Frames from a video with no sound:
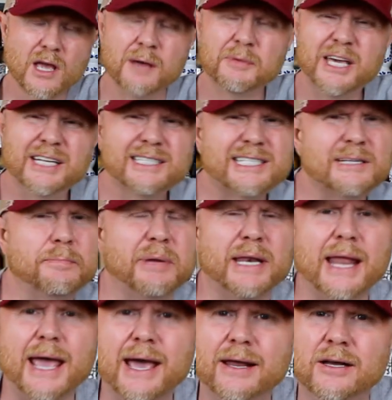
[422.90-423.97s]
I'm getting some
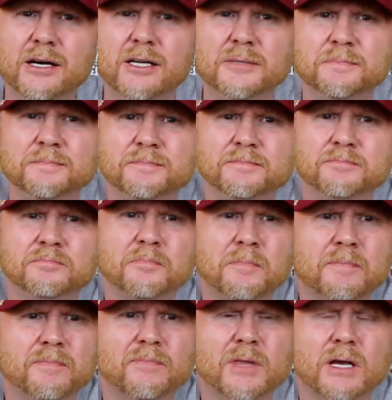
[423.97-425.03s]
banana.
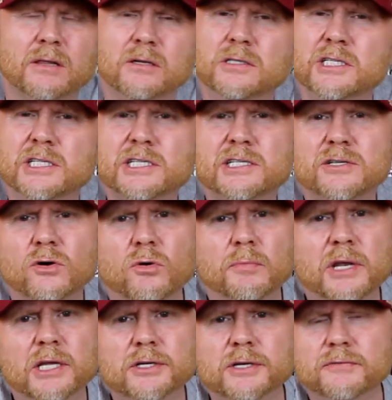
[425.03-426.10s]
There's just so
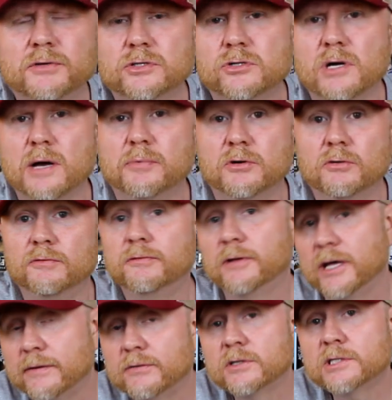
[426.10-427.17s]
many different tropical
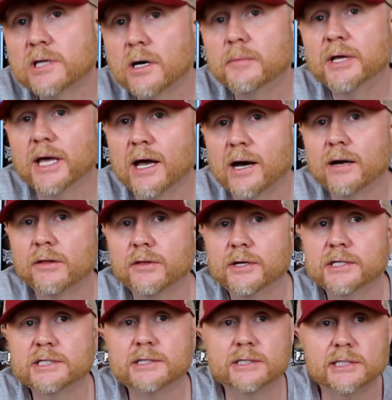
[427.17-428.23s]
flavors coming out of
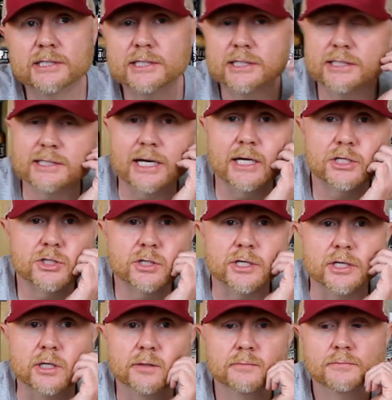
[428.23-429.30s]
this. This is
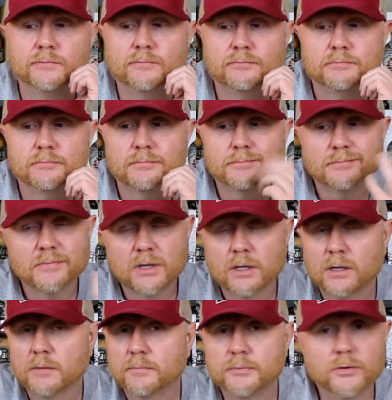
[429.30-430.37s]
actually
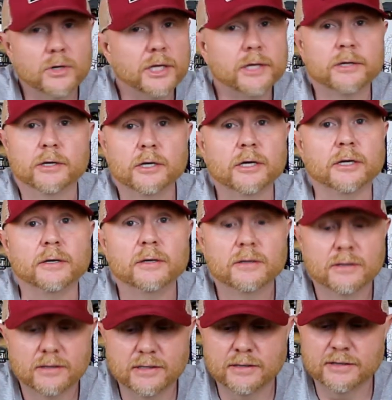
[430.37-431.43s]
pretty good.
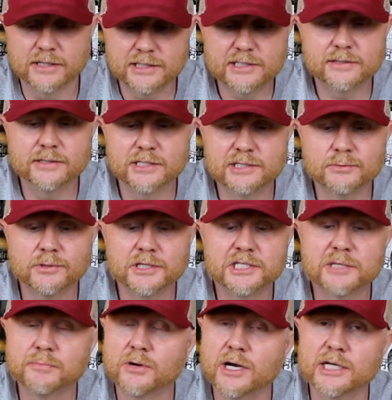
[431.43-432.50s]
This really
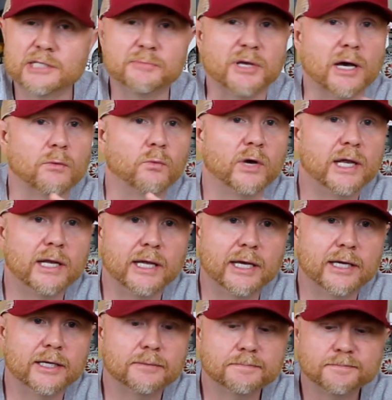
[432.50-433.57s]
surprised me. I went
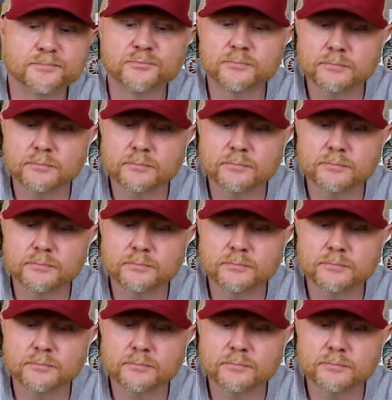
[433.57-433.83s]
in.